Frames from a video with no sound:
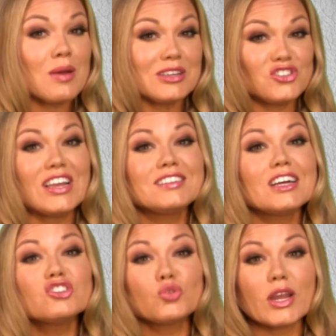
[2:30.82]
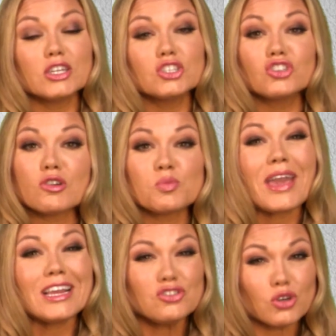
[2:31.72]
the Family Chantel trailer
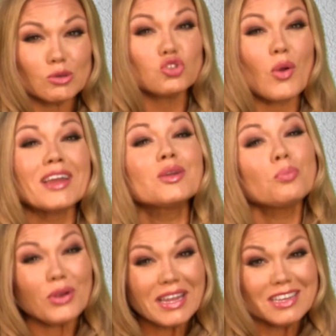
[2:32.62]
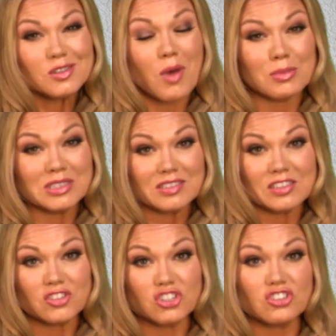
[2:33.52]
shows Pedro trying to bring his mom
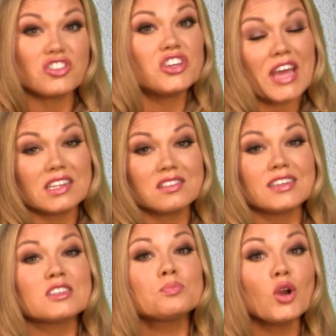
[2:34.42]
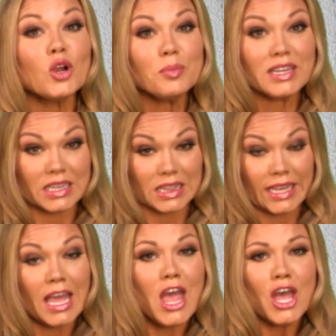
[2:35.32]
and sister to the United States
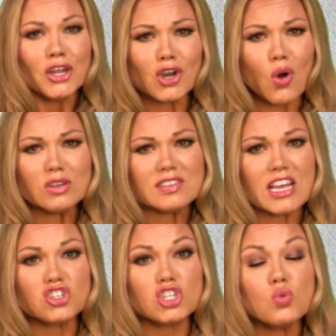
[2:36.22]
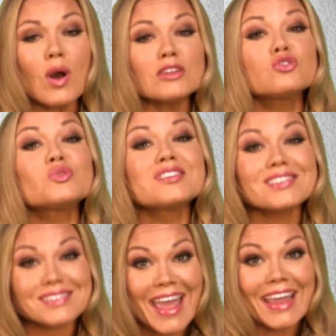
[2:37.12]
permanently, Nicole says she wants to
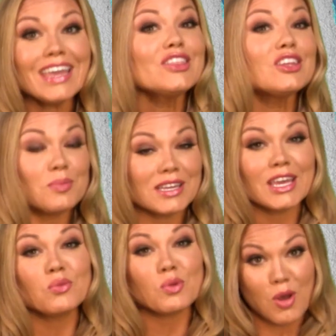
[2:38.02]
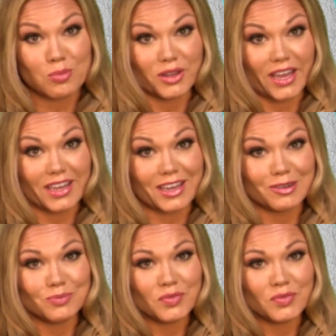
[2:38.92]
stay in the Dominican Republic.